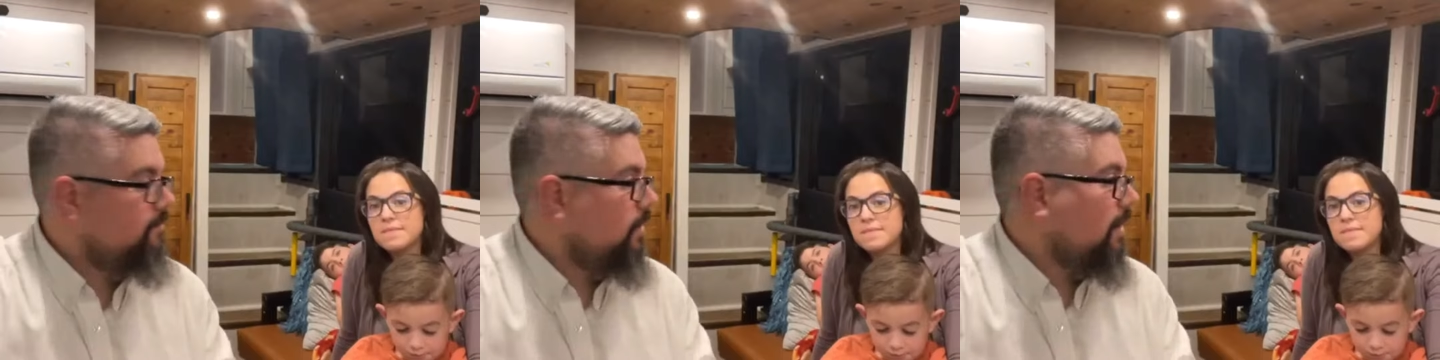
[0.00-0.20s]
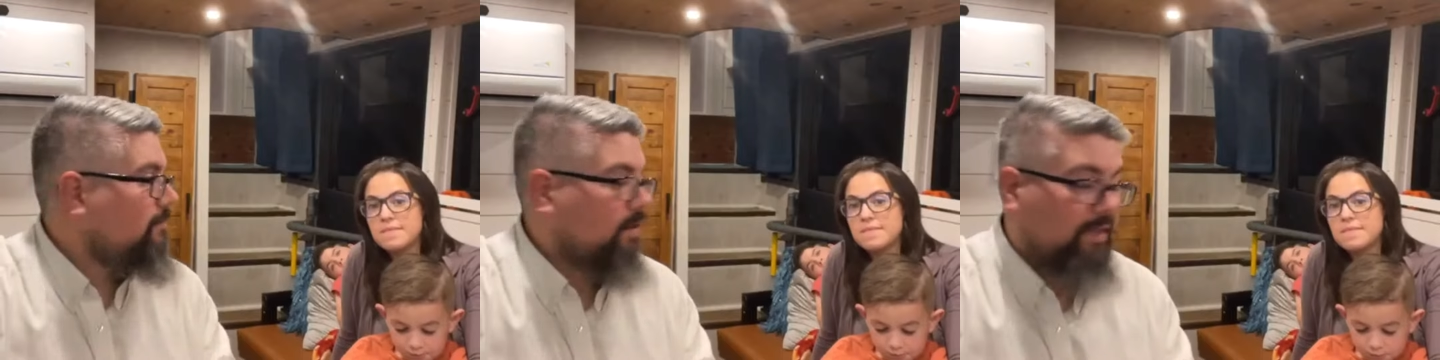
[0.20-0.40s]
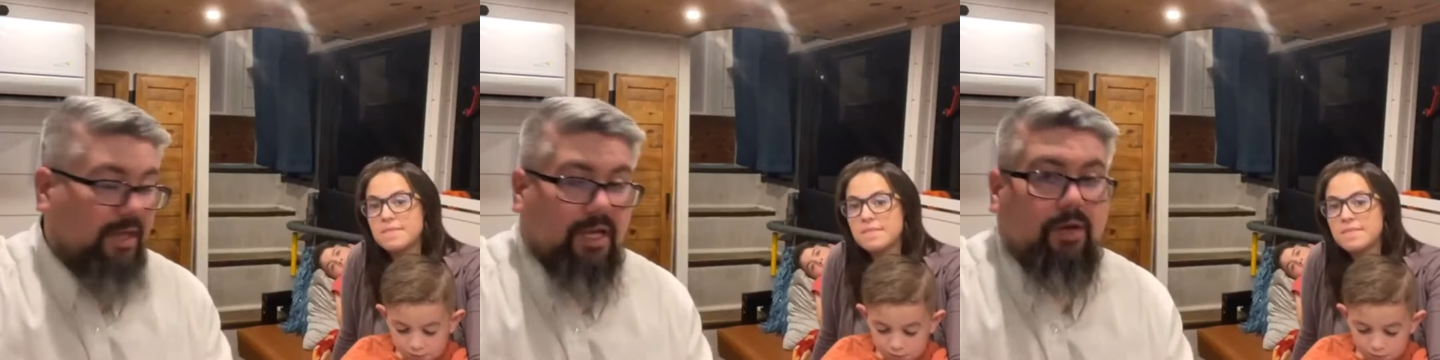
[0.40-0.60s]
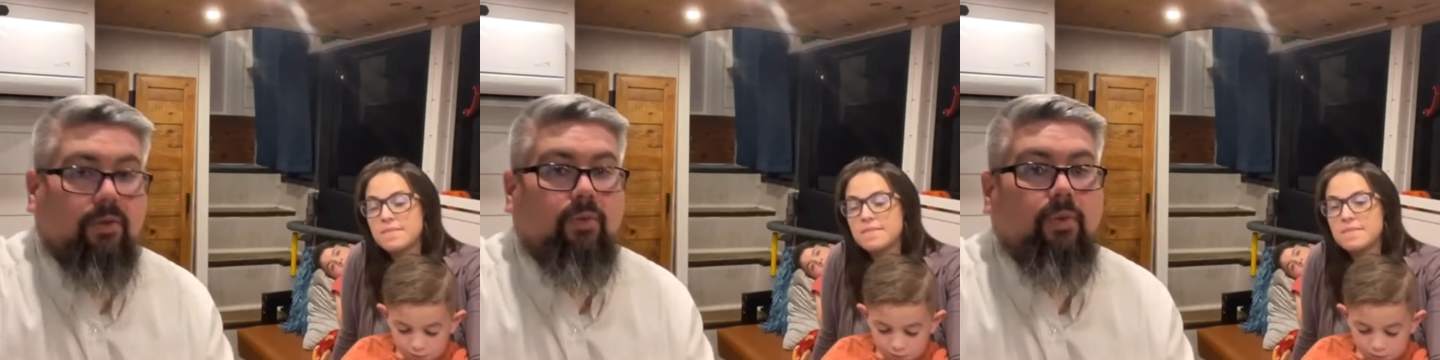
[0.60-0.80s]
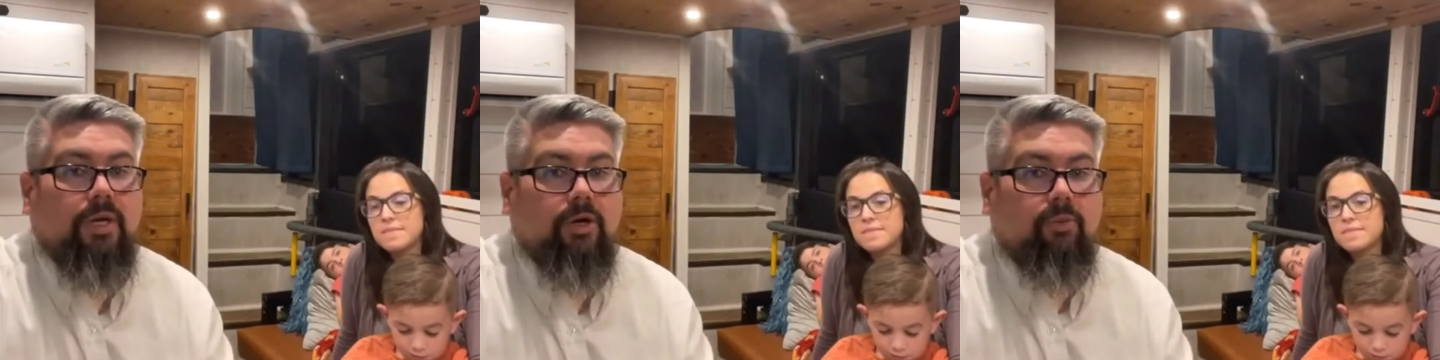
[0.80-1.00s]
Speaker 1: For
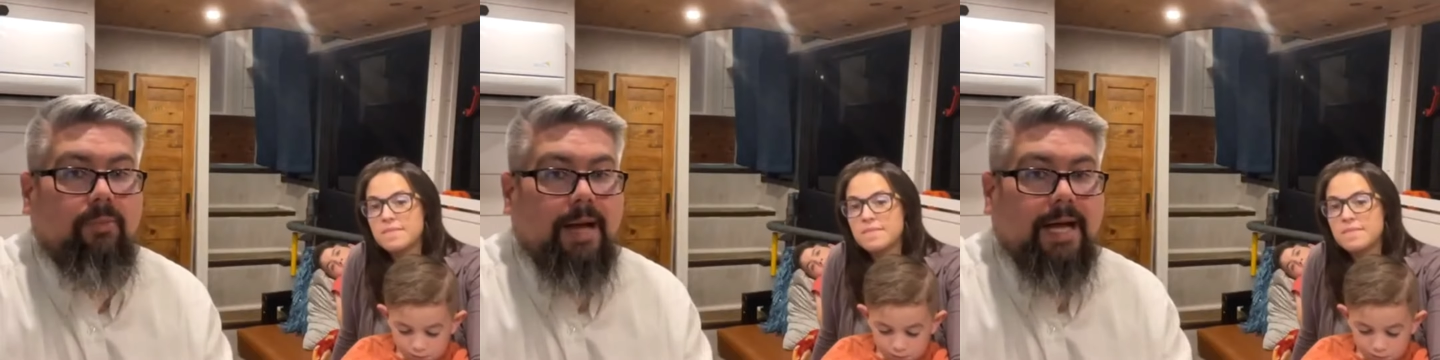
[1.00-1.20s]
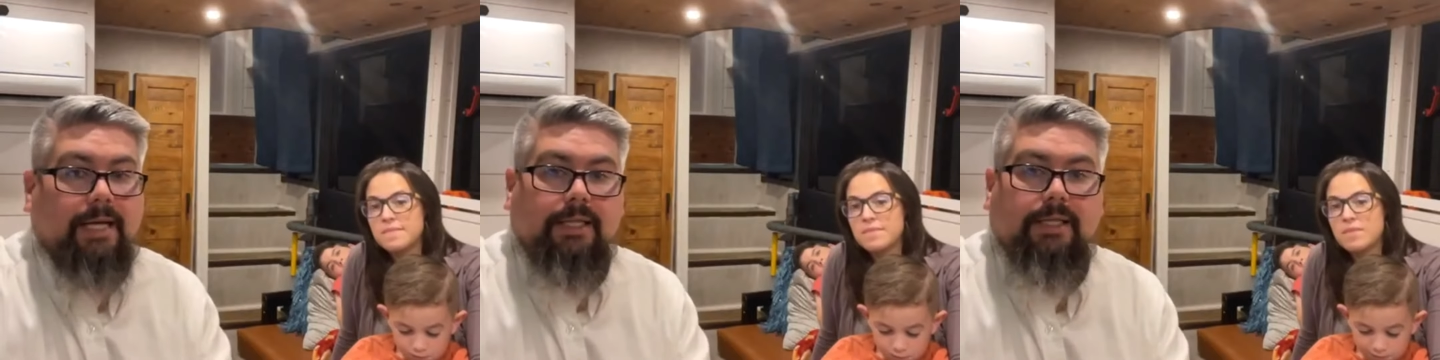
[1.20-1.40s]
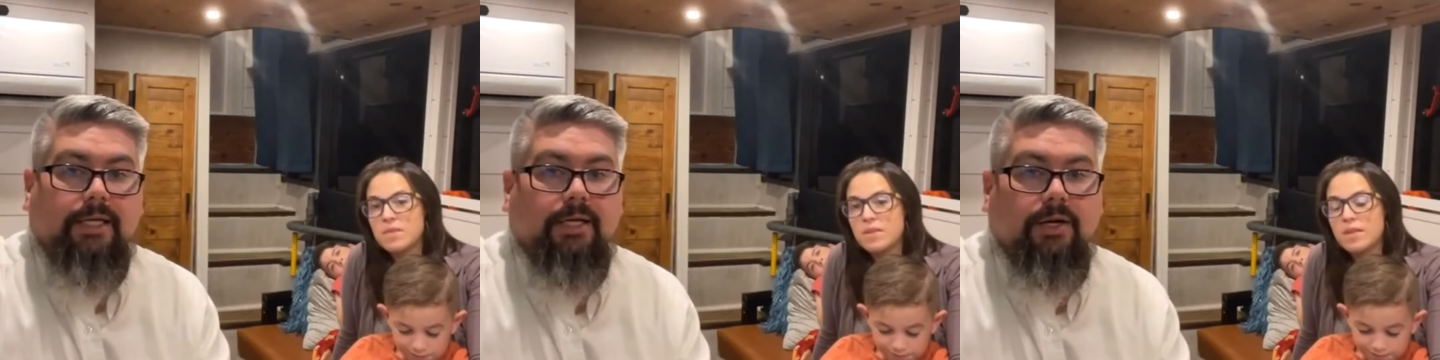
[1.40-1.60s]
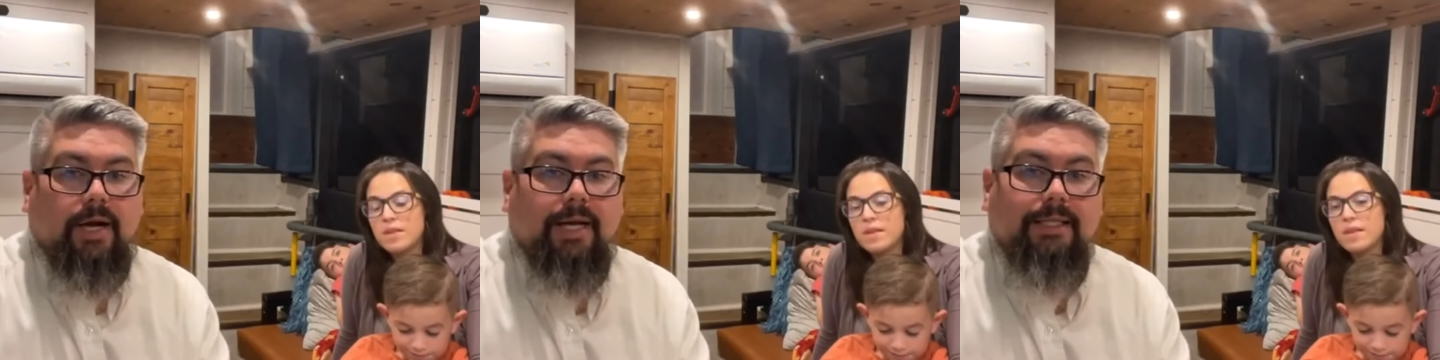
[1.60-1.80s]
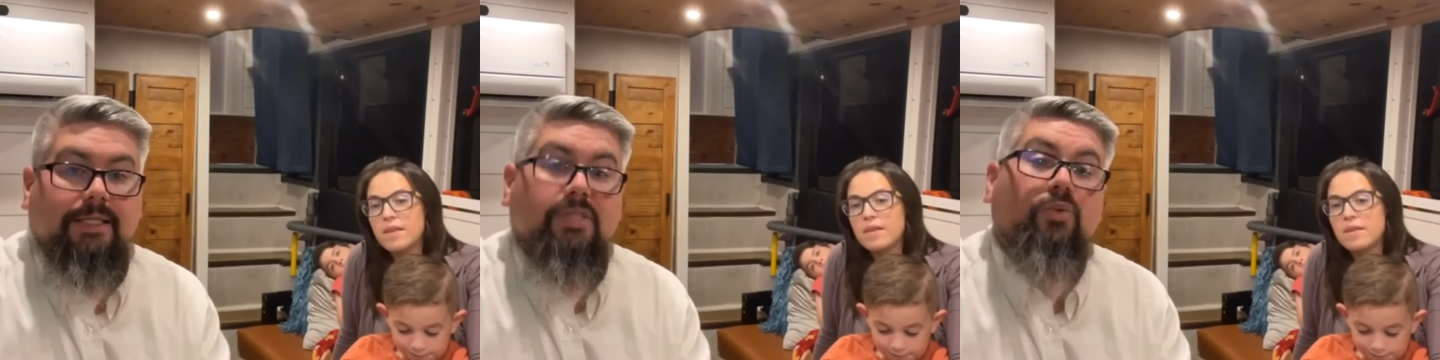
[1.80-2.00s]
everything, we go back there
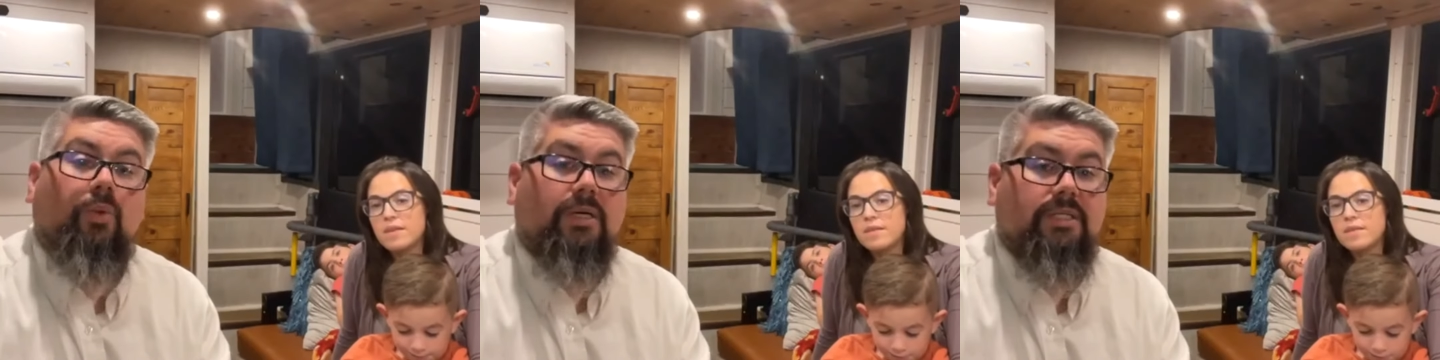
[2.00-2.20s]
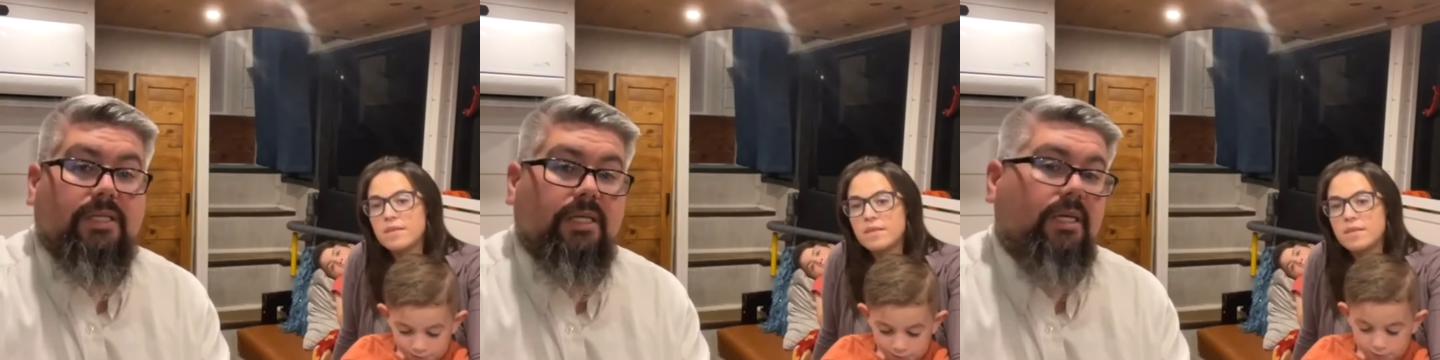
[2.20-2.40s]
at least once a